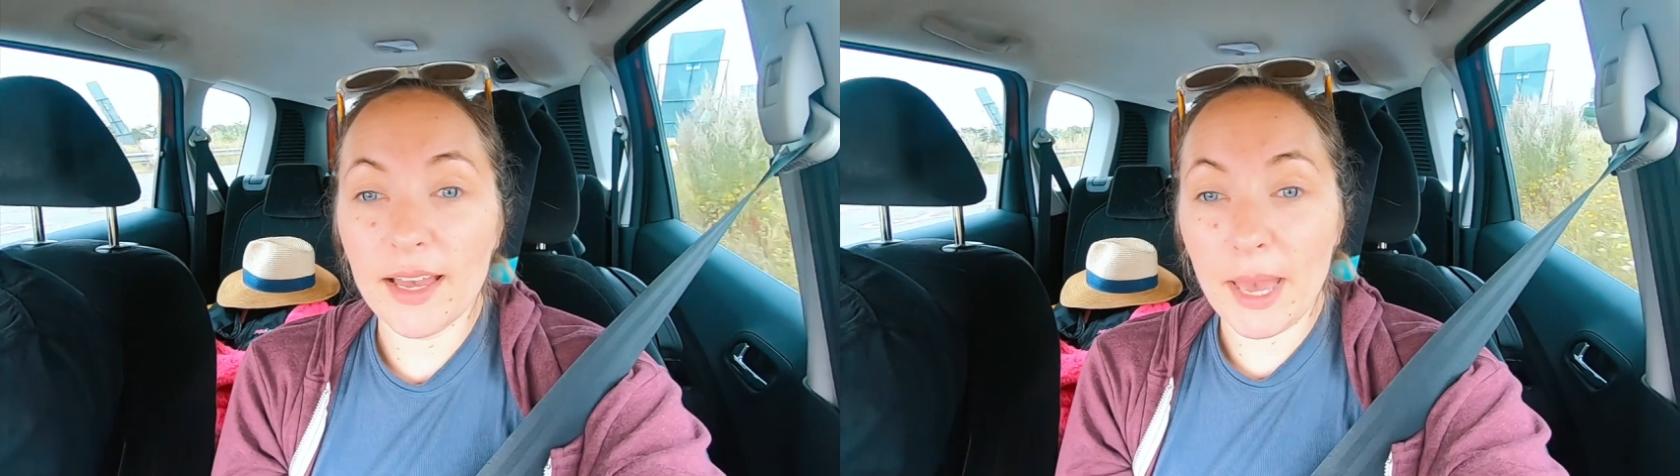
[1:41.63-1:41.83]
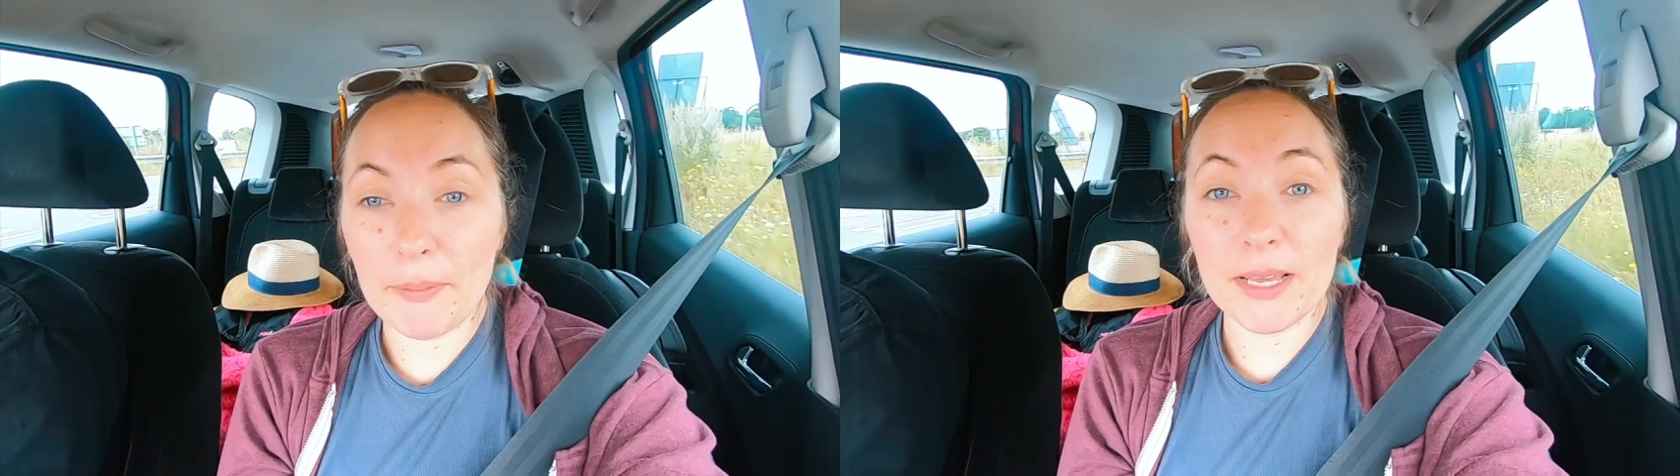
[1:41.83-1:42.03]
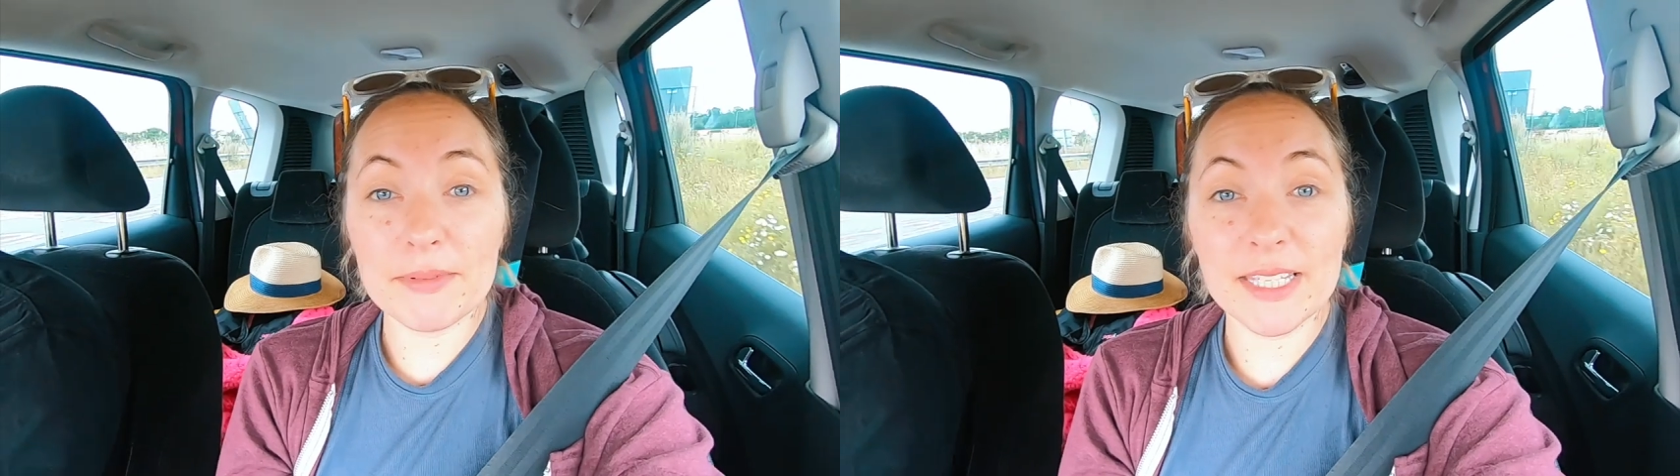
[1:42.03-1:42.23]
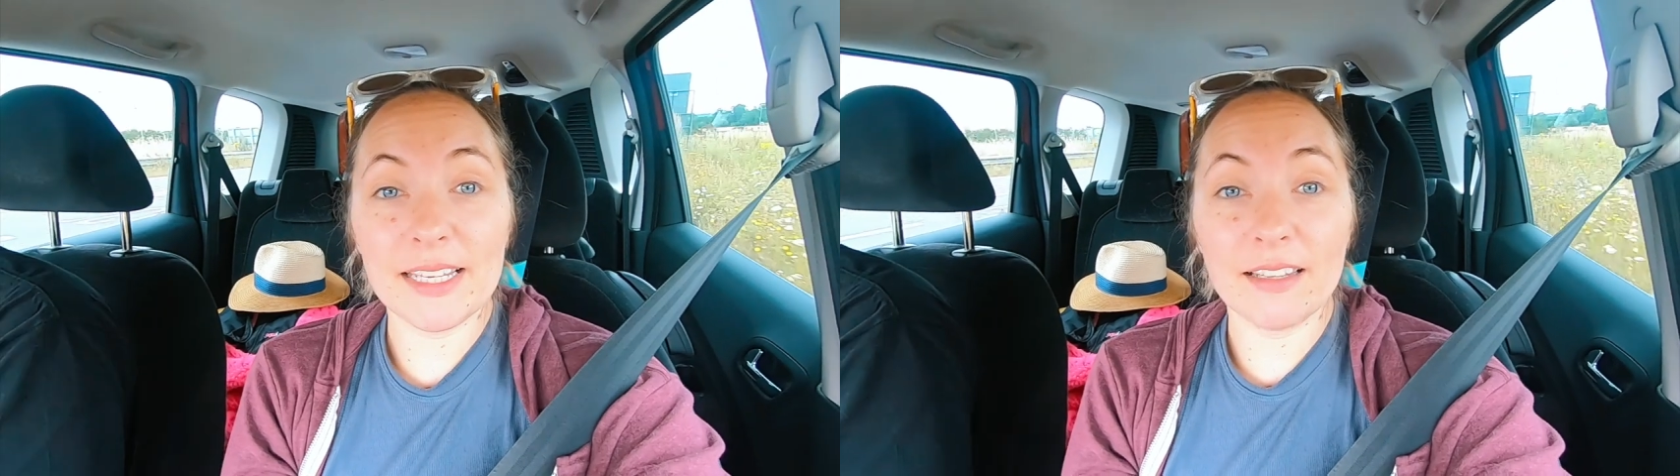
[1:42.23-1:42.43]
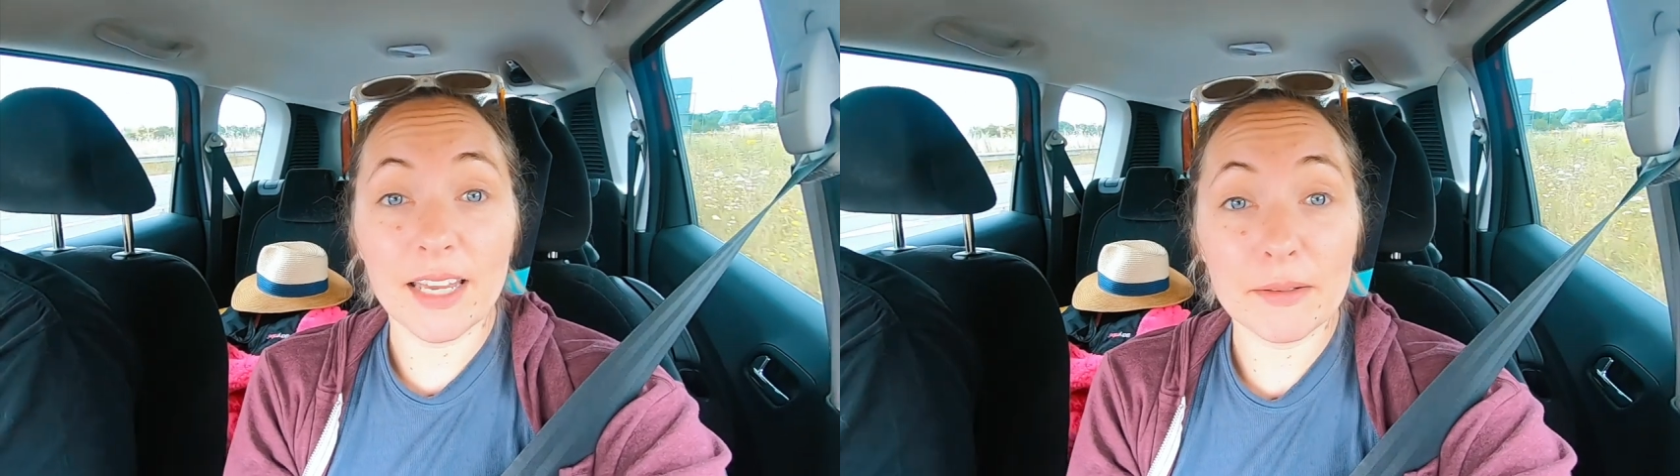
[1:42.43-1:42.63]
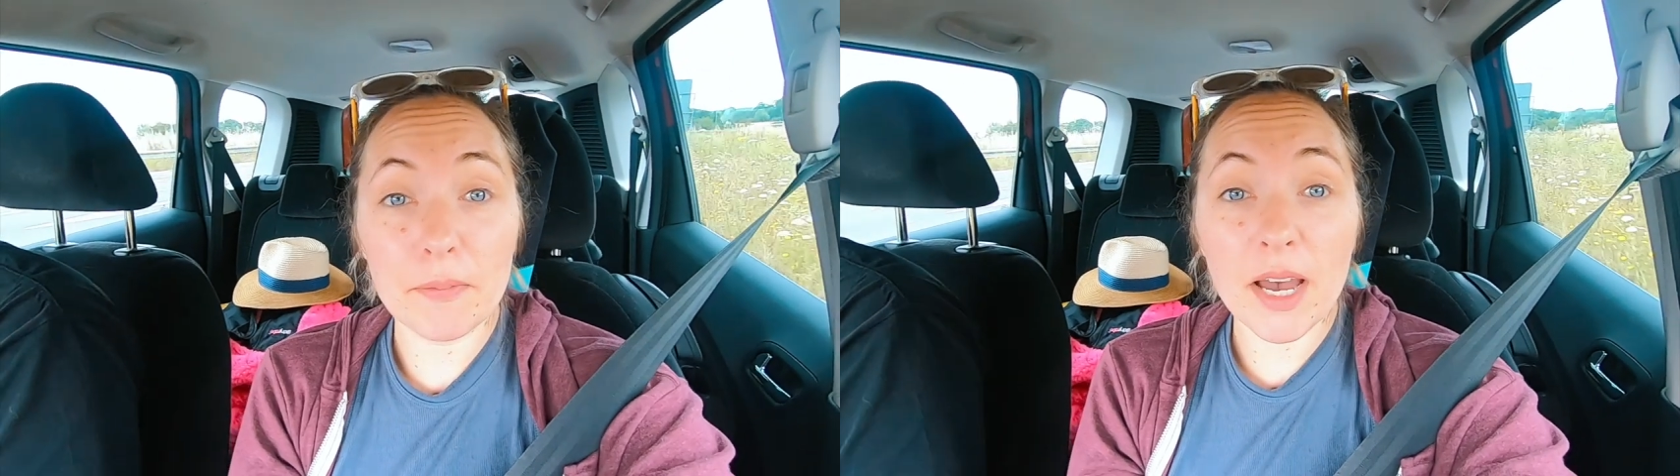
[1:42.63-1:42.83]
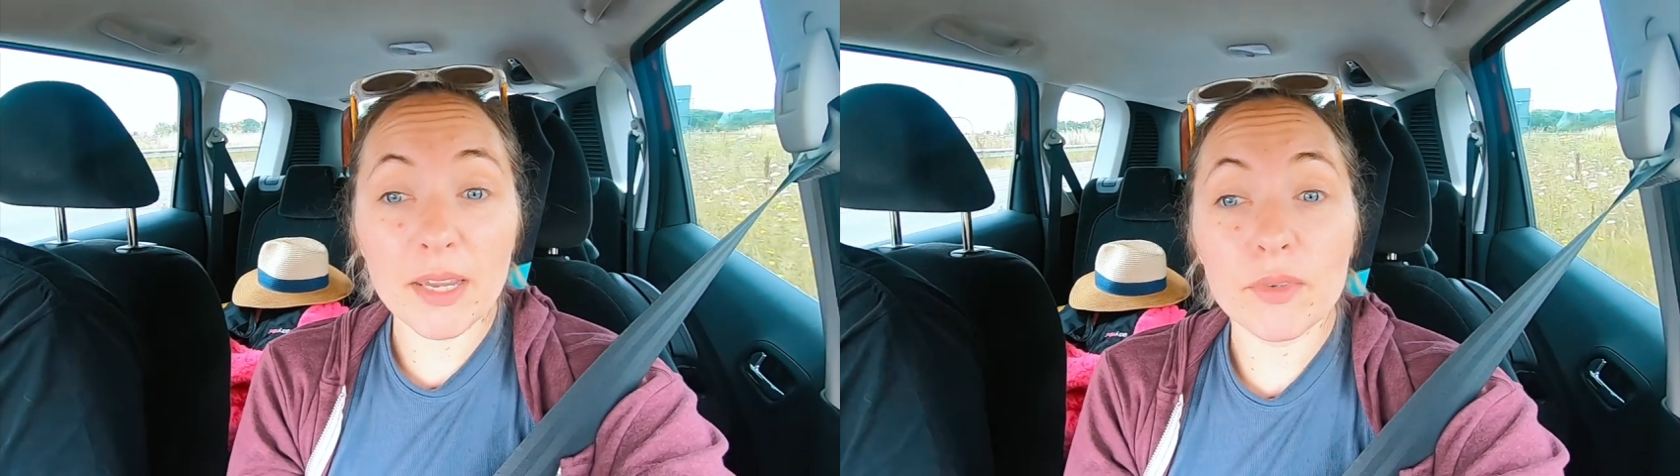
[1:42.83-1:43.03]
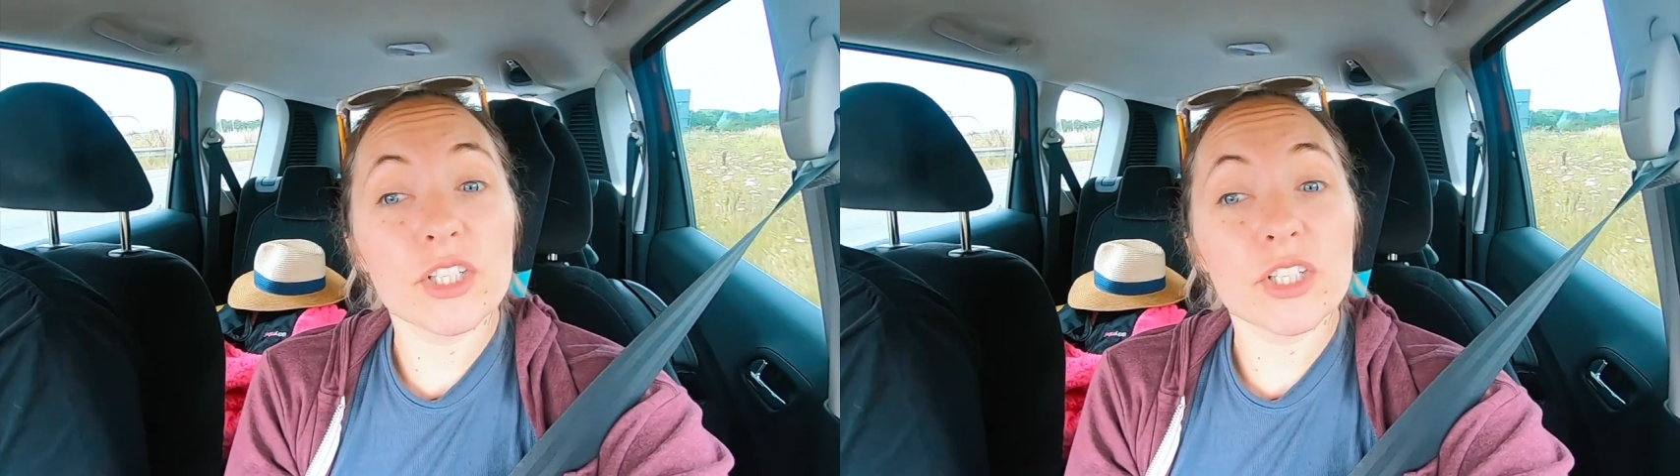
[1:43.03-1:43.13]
epilepsy like mine,